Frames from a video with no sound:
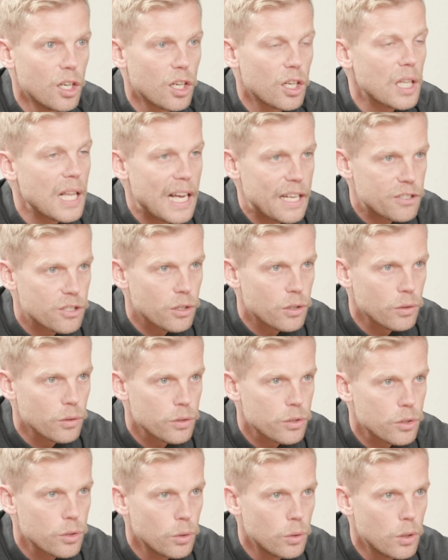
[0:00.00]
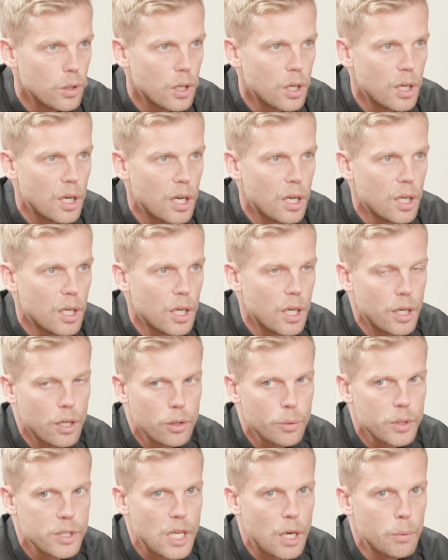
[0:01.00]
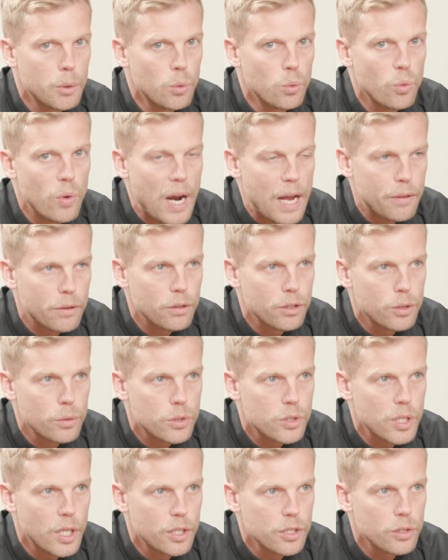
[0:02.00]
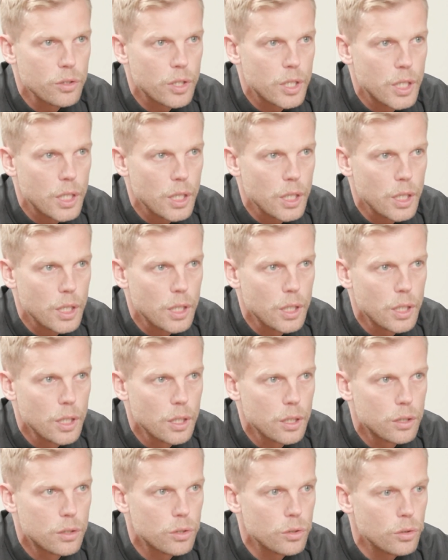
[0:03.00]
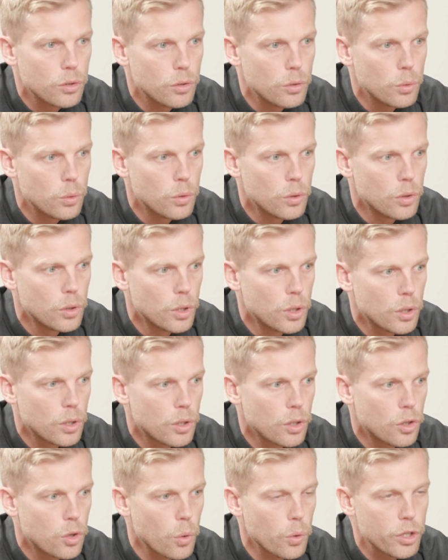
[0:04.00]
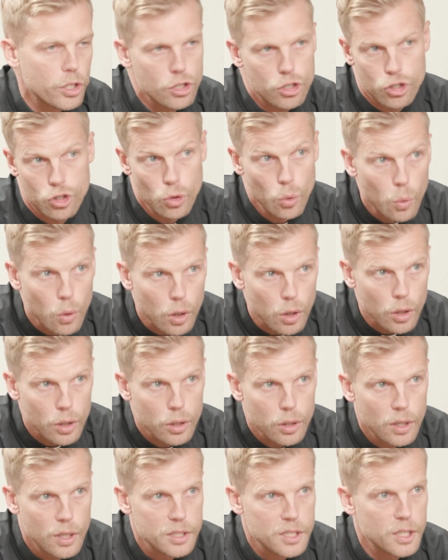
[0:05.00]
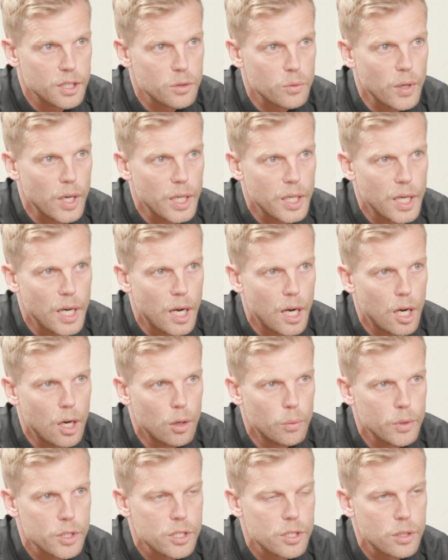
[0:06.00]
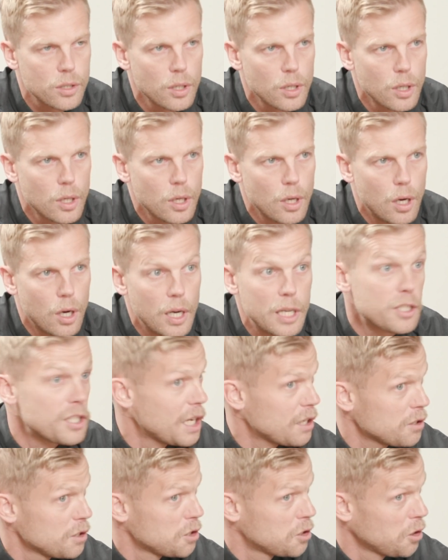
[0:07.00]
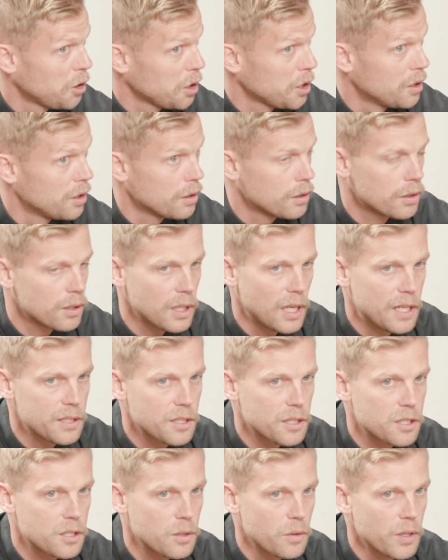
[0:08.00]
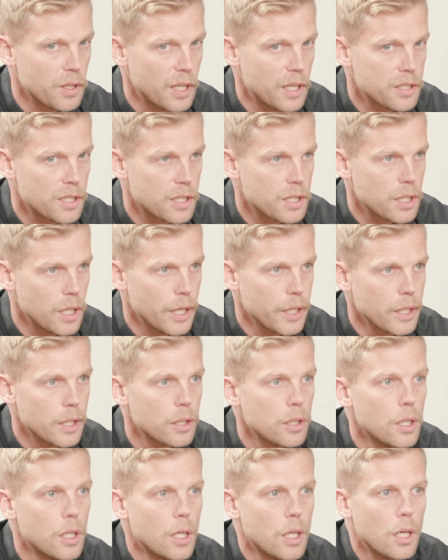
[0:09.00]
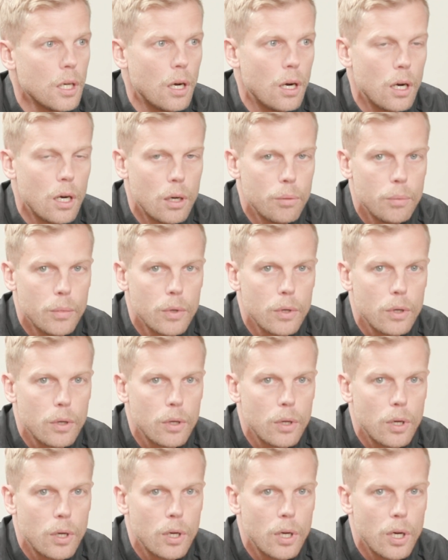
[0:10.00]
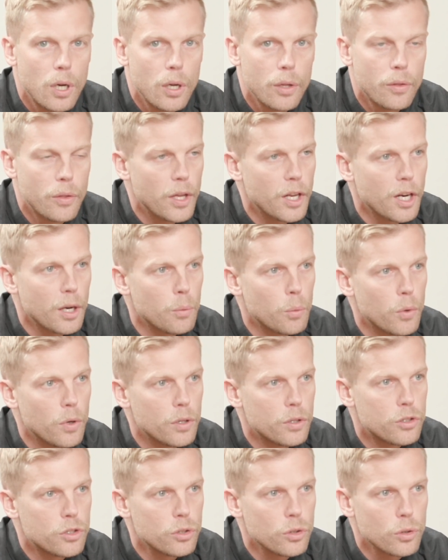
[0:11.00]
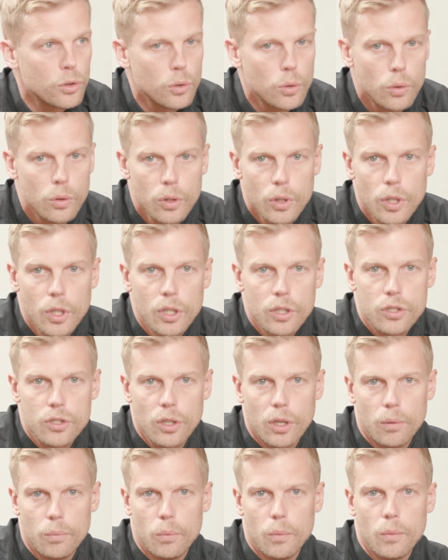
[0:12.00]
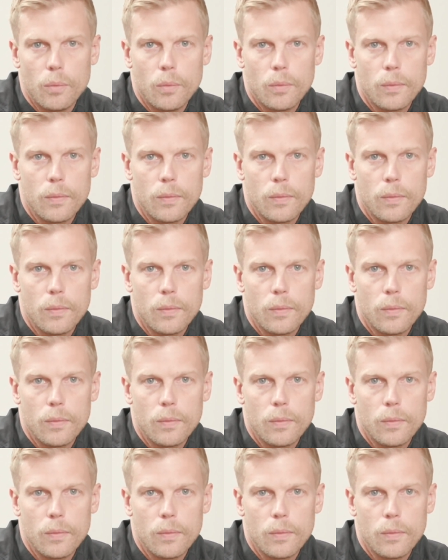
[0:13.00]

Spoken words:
classical school. In other words, I would rather you send your kid to Concordia Seward, as it is right now, which is actually starting a classics degree. That's exciting. Than I would to some